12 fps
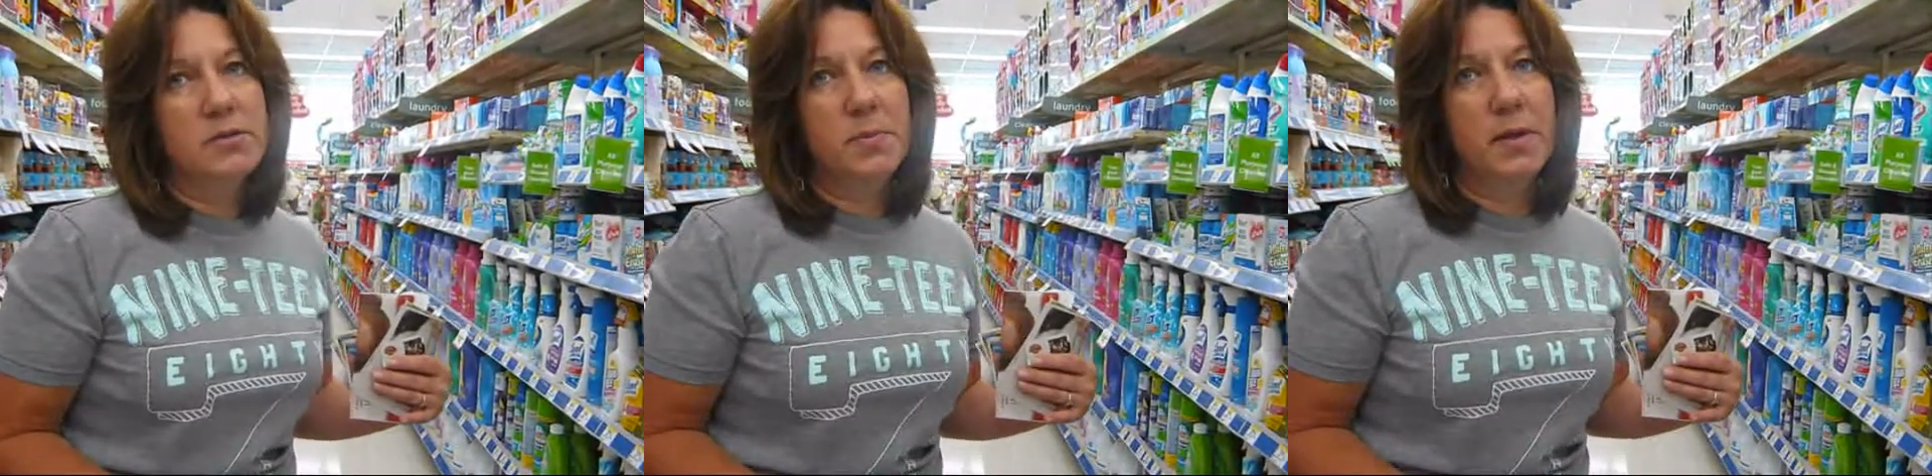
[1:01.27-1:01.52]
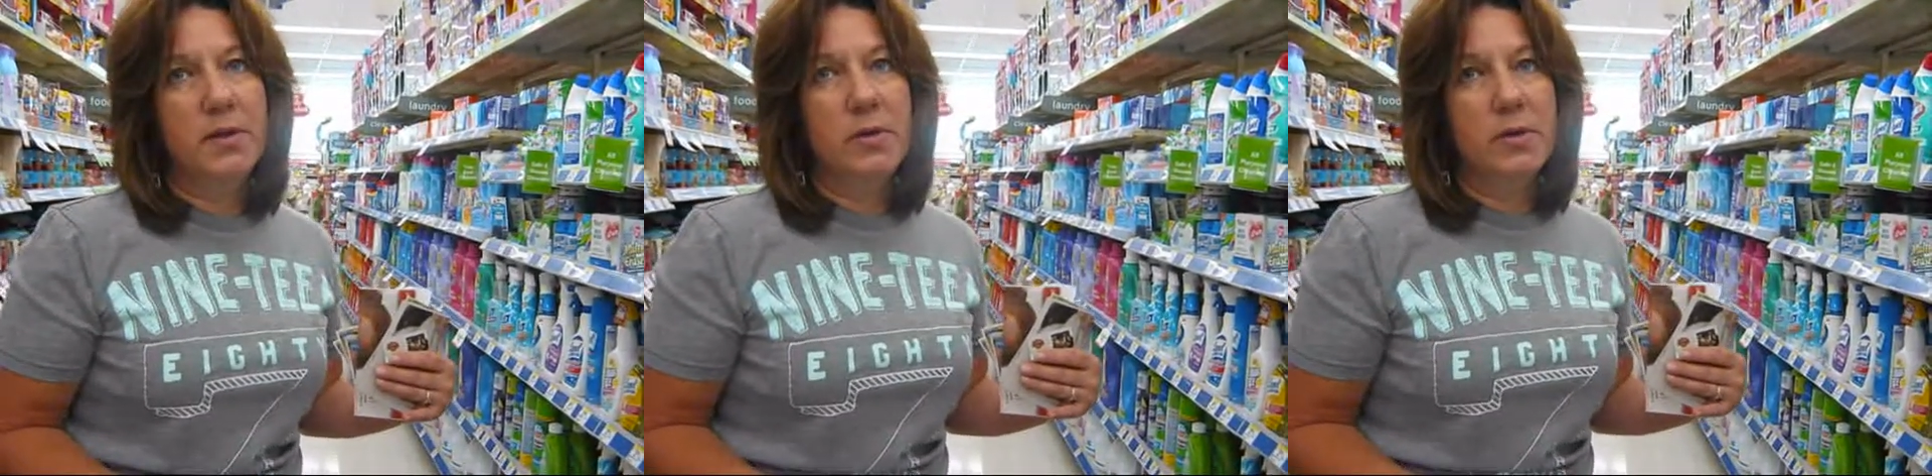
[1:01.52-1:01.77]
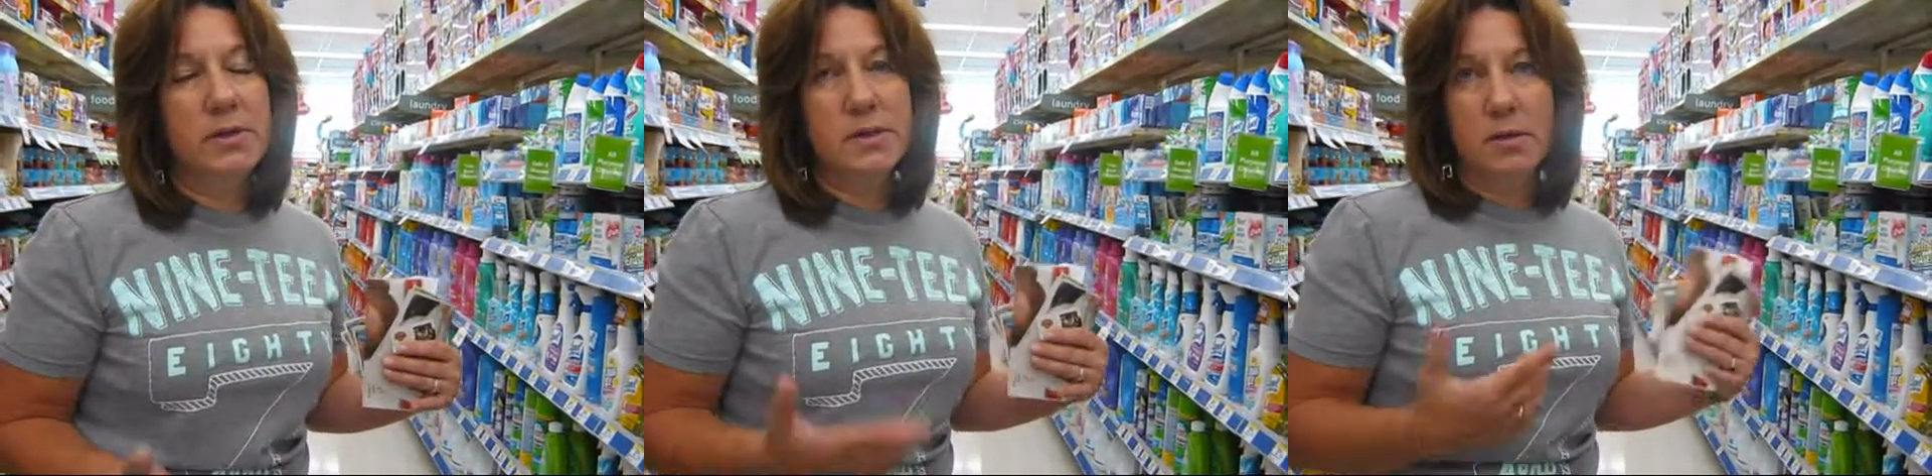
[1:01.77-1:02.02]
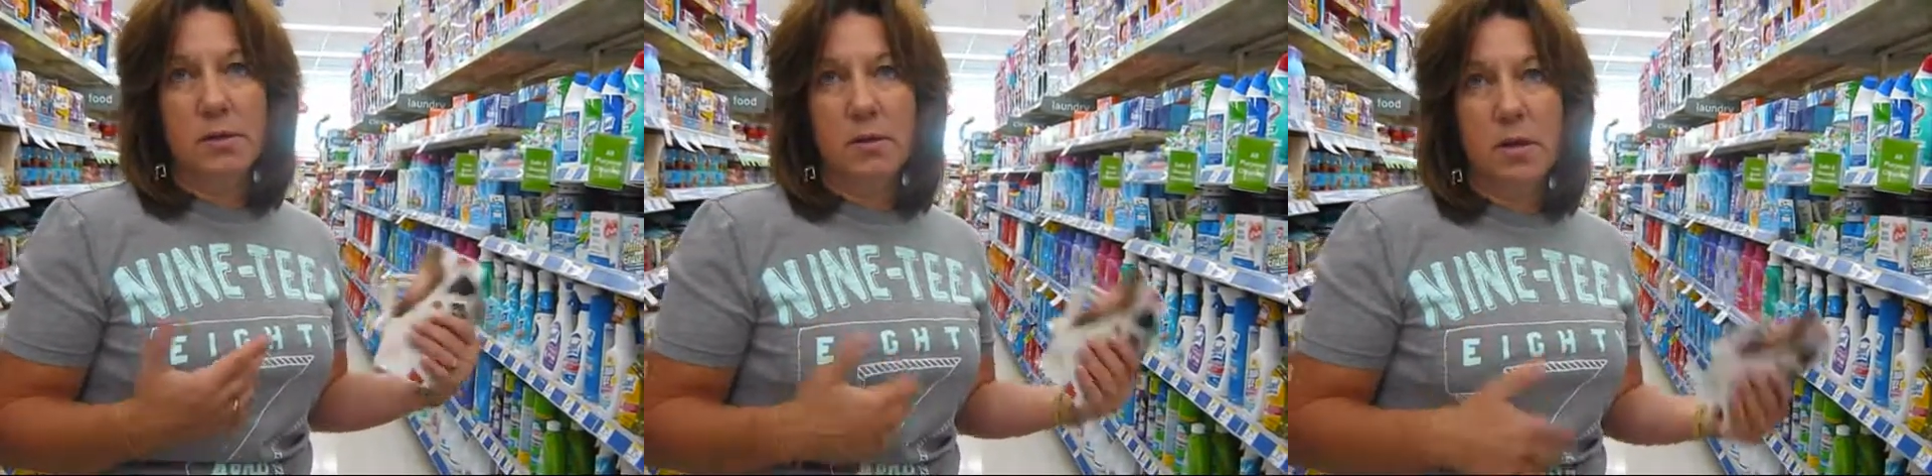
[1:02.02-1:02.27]
but there is
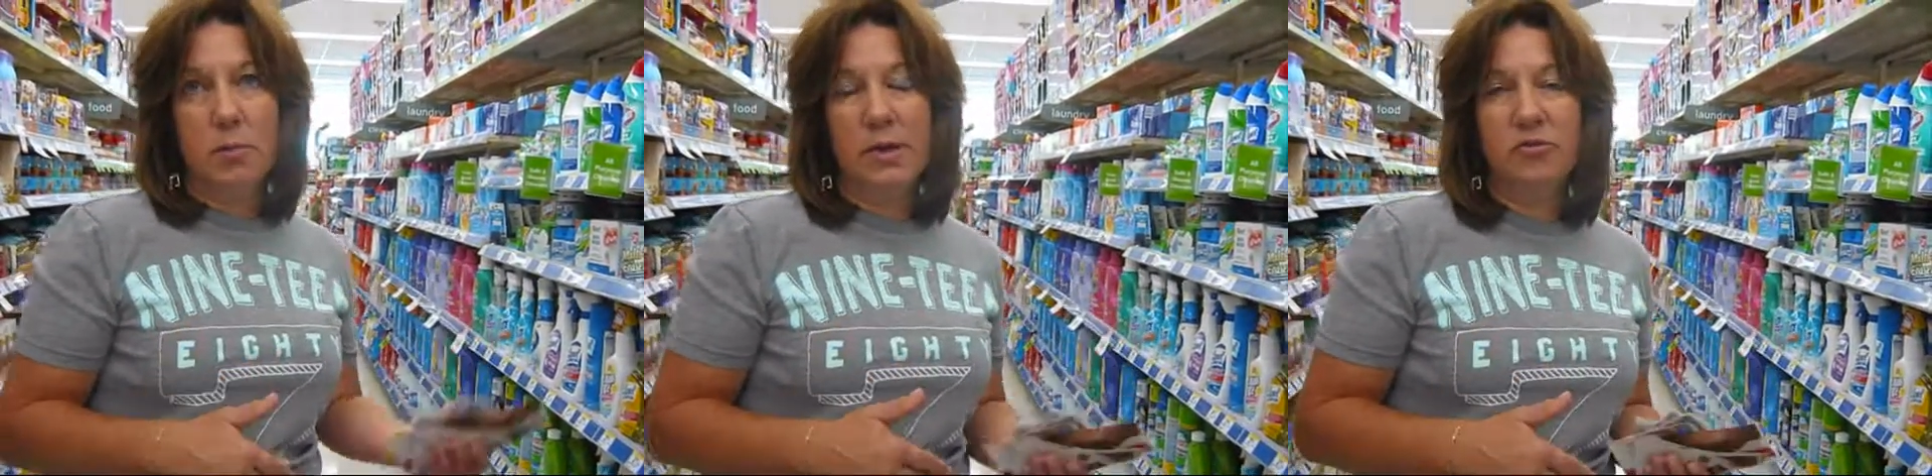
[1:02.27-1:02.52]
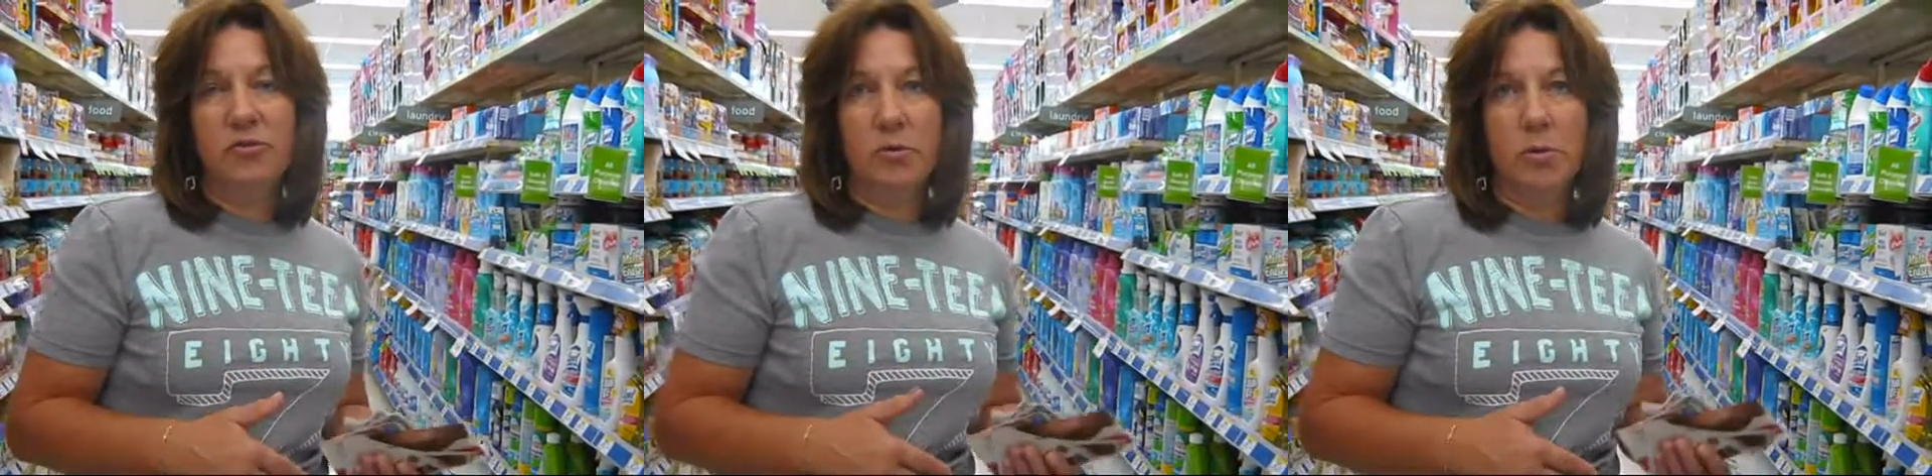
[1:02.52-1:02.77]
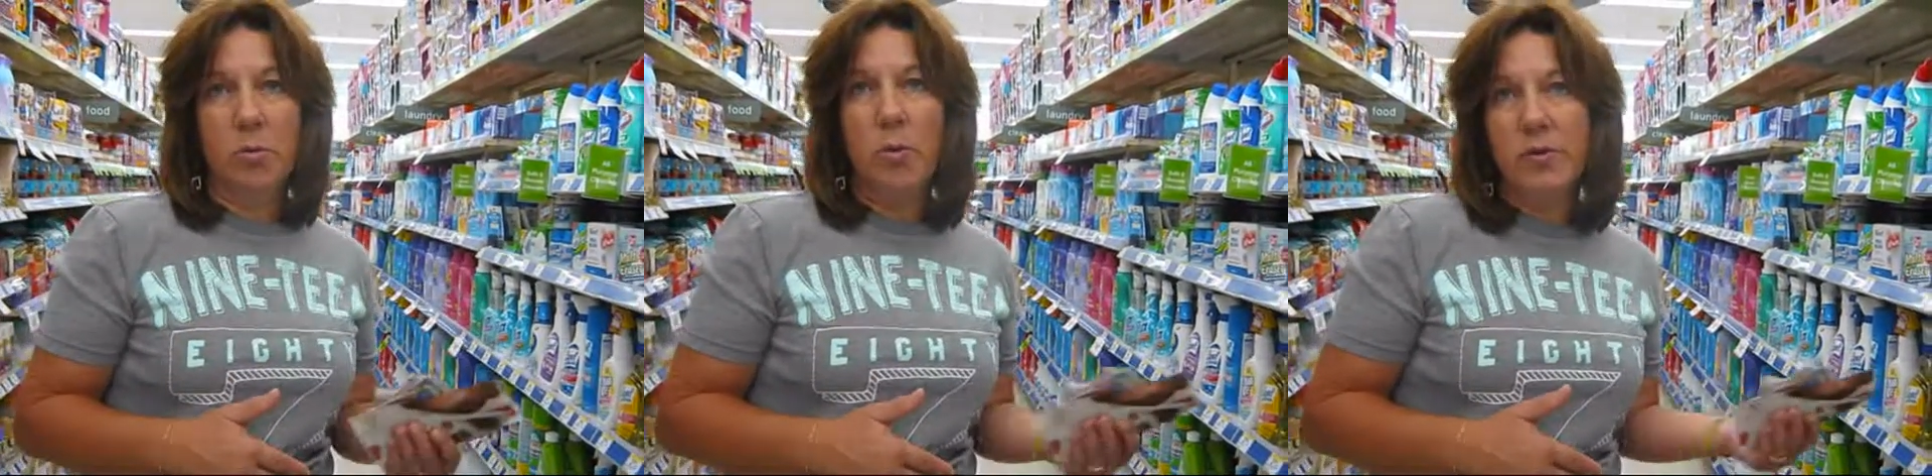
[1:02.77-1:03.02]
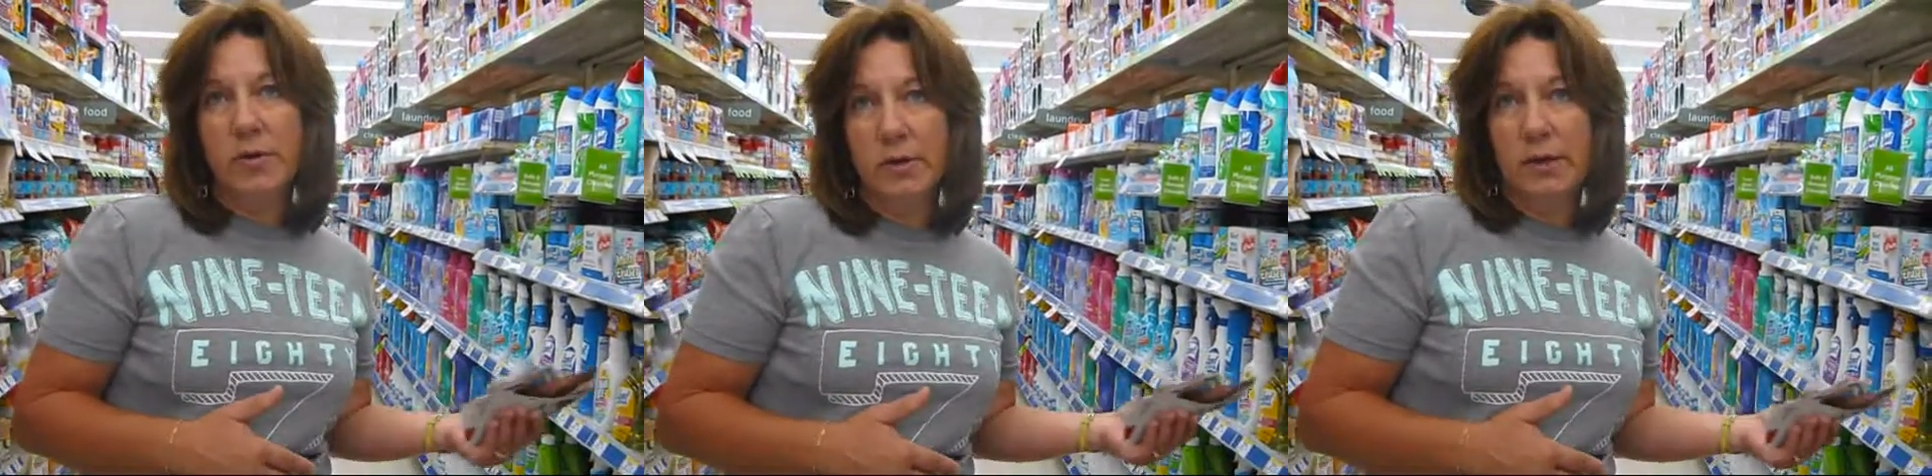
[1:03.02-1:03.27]
a, a register
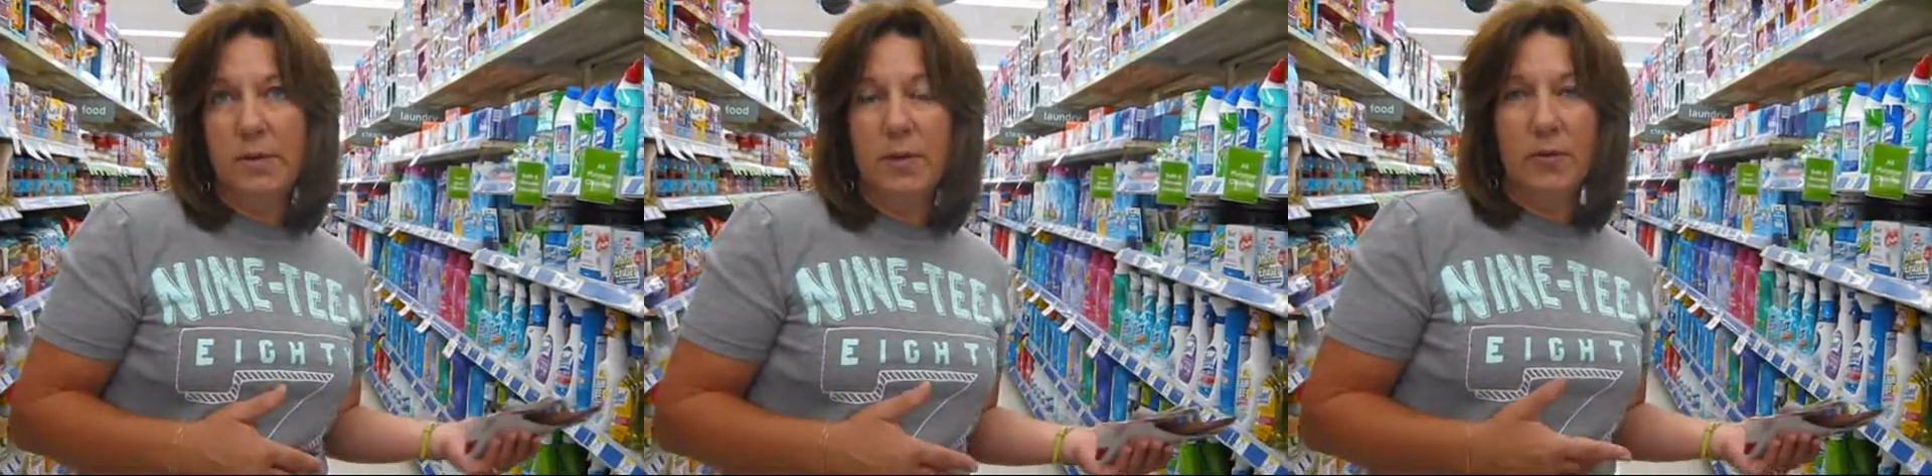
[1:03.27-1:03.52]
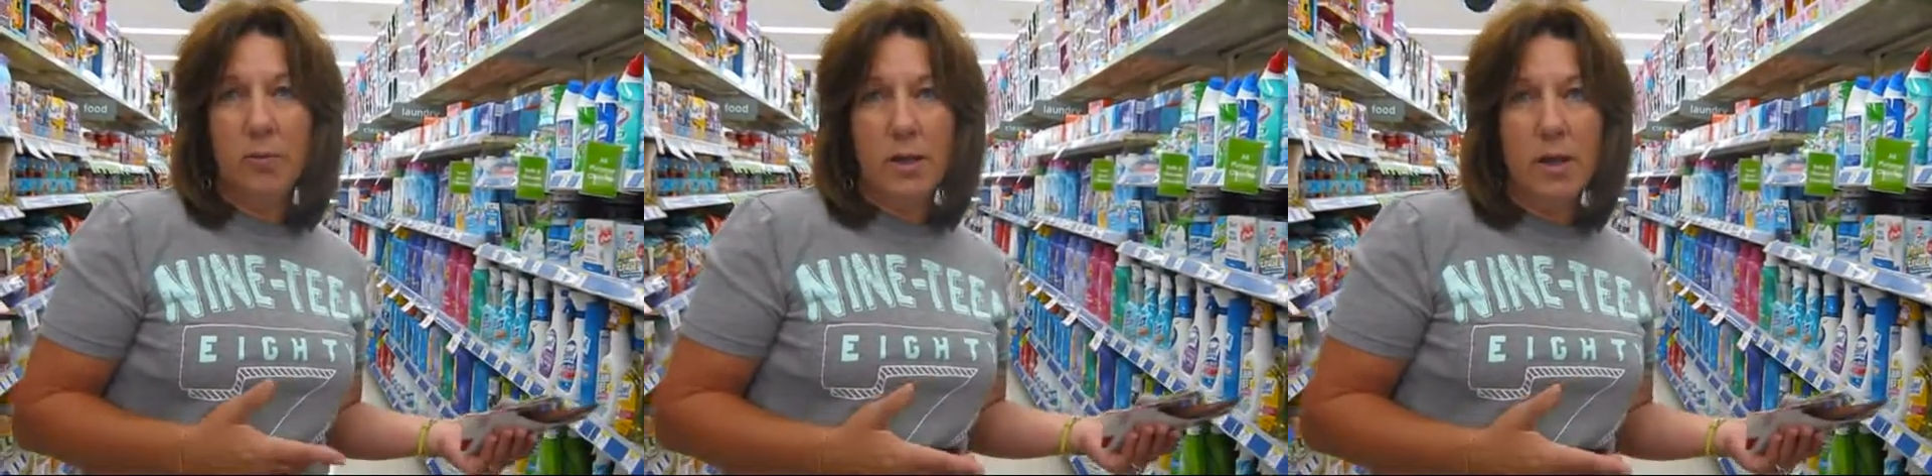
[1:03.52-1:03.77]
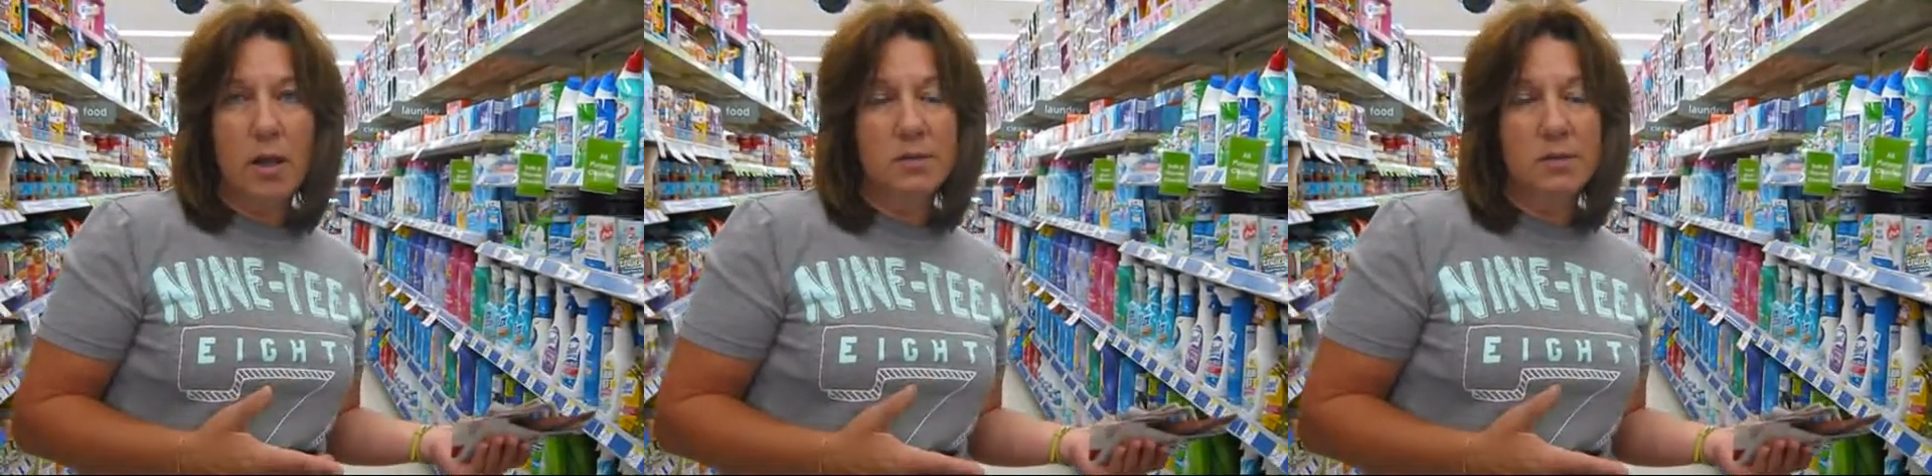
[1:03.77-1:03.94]
reward. They're going to give me $3